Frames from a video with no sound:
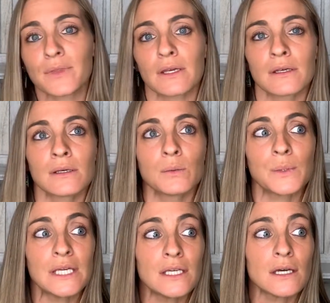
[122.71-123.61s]
Uh,
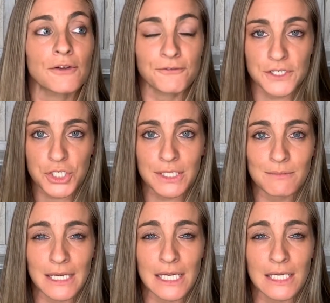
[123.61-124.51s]
we officially
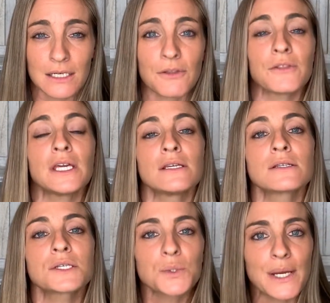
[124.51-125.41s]
made the
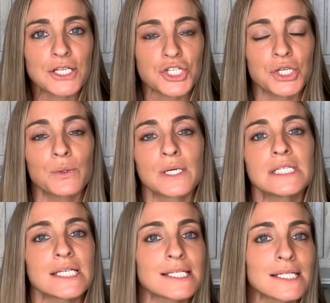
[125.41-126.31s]
switch to go
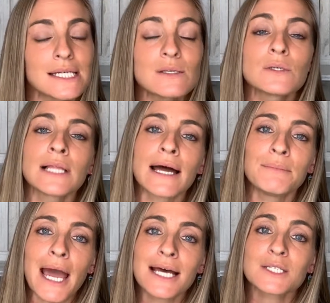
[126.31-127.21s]
consistently to Latin
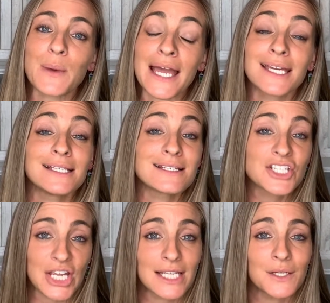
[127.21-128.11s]
Mass back in
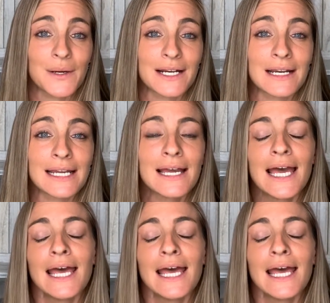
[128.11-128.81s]
January.